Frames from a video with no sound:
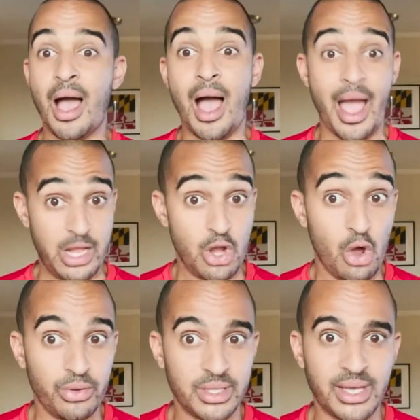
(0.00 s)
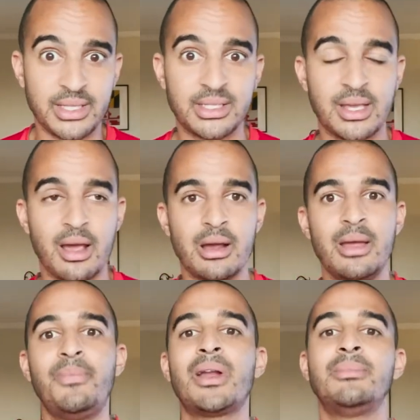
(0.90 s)
I know that that's
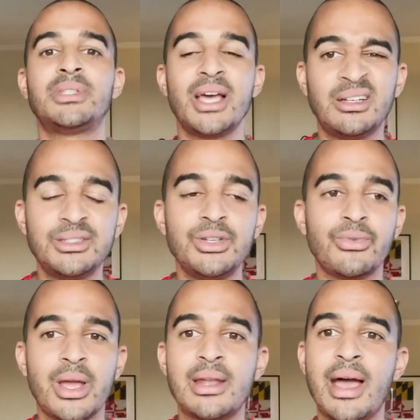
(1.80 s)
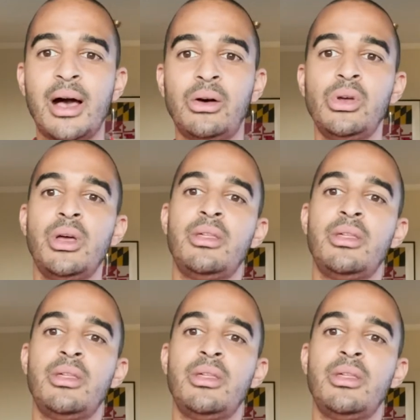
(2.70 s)
scary, but I'm telling you right now